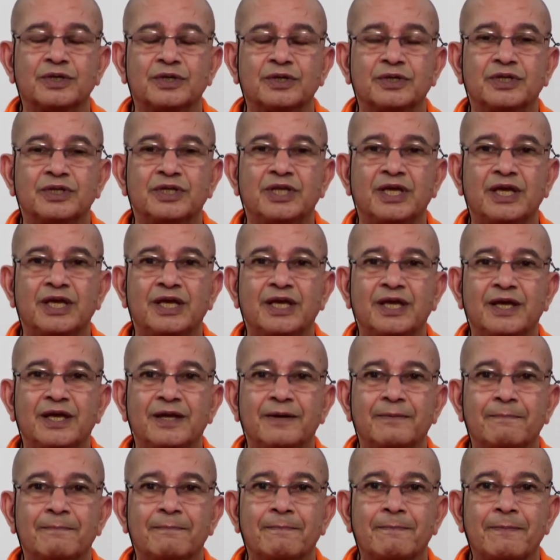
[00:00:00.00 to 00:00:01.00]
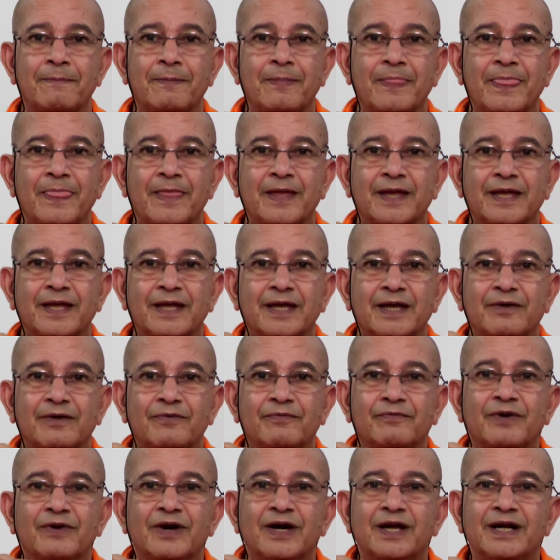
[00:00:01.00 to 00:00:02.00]
the
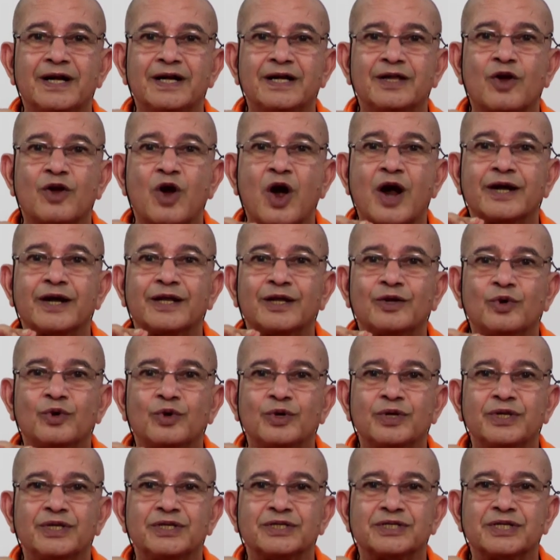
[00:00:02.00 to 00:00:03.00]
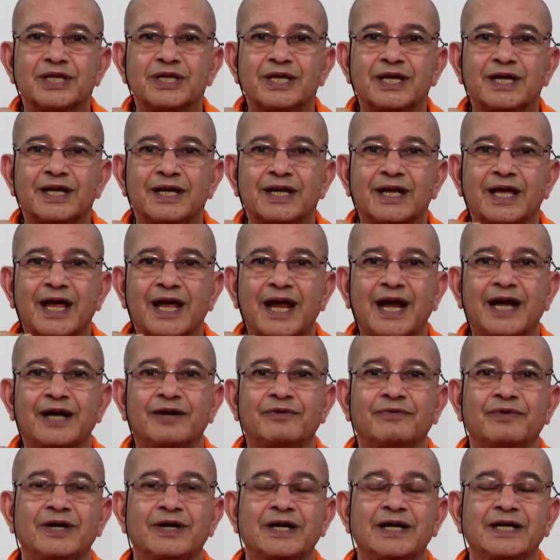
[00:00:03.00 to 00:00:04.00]
world, God alone is real and
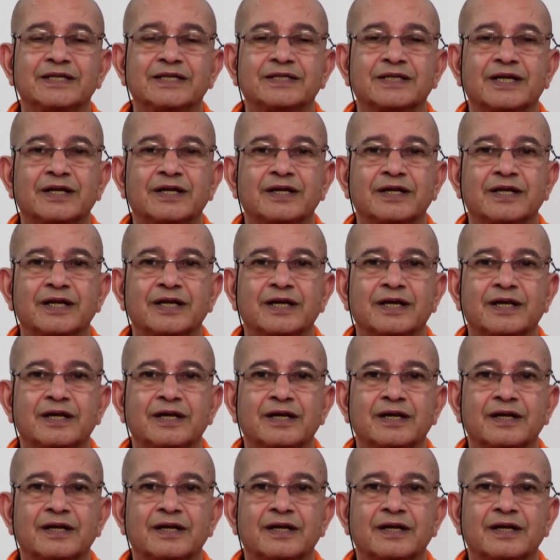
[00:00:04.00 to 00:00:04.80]
world is unreal,